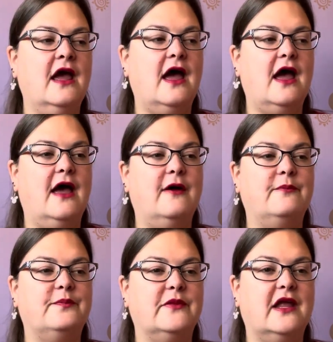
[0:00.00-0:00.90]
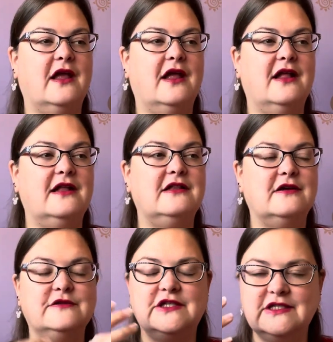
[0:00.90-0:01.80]

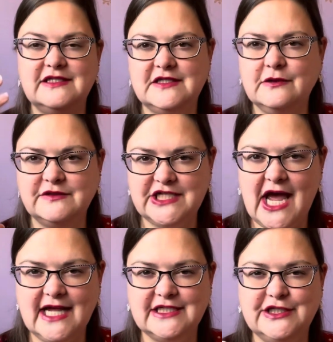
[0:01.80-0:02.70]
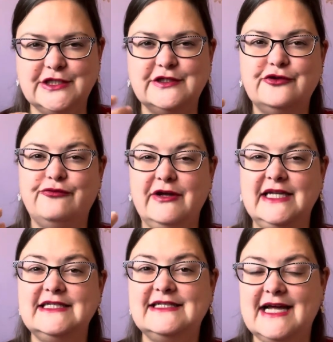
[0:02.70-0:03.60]
those sort of textures
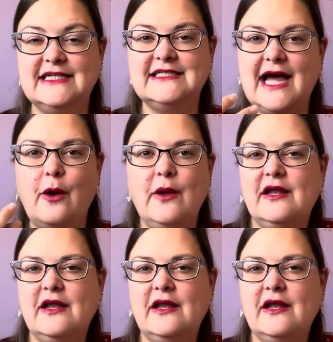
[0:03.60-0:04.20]
really stand out,